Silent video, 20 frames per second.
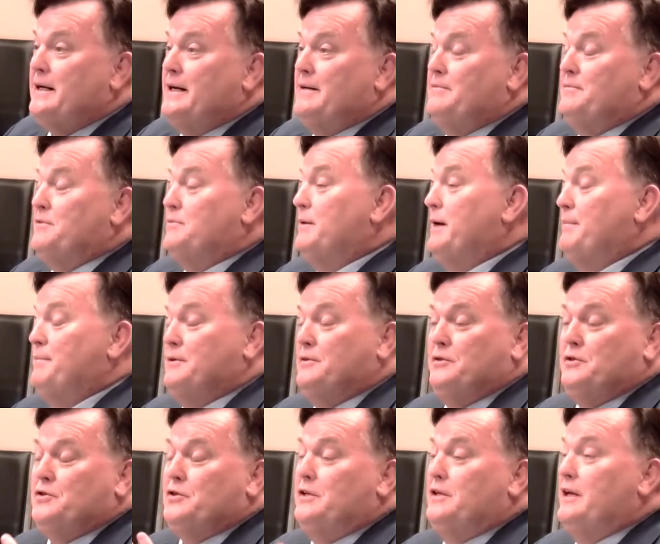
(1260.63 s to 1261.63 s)
It's my
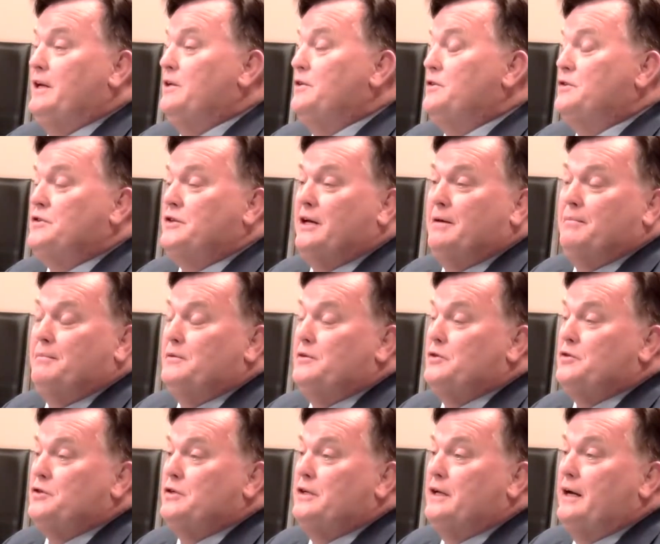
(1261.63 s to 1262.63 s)
position then is the same
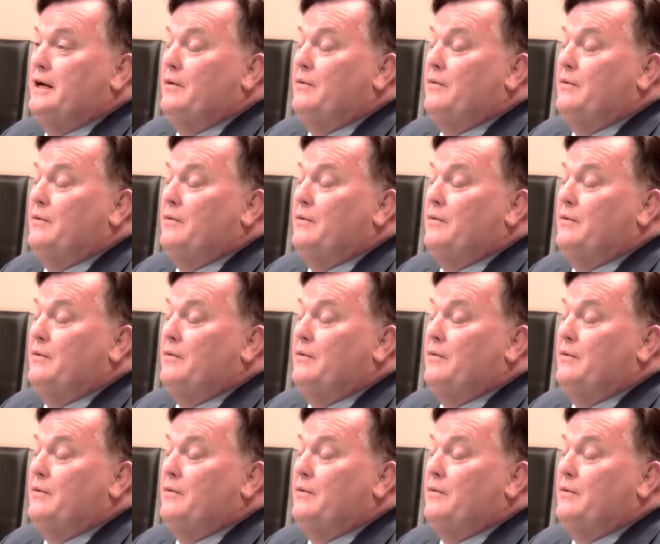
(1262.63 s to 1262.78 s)
position now.